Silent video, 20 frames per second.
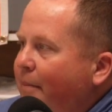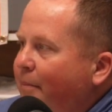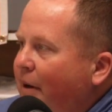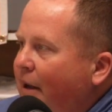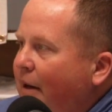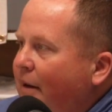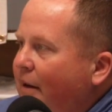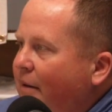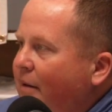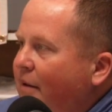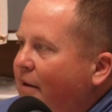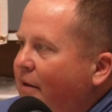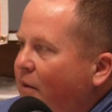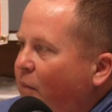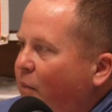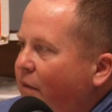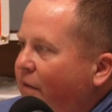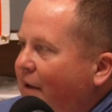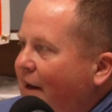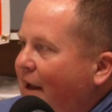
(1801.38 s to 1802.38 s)
But the
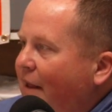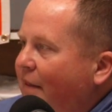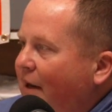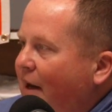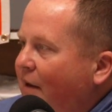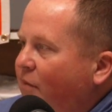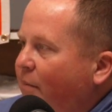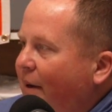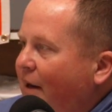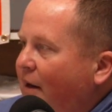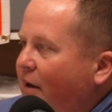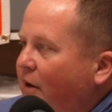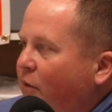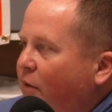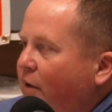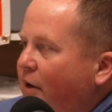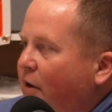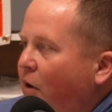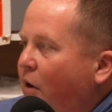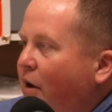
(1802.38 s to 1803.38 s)
one thing I think everybody can
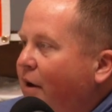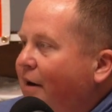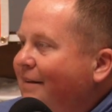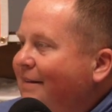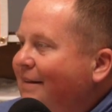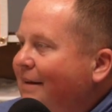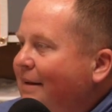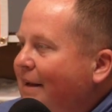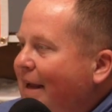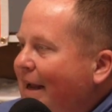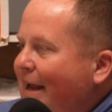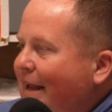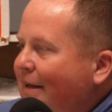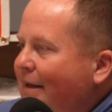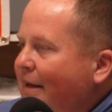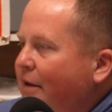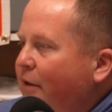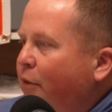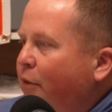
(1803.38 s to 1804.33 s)
agree on is Hendon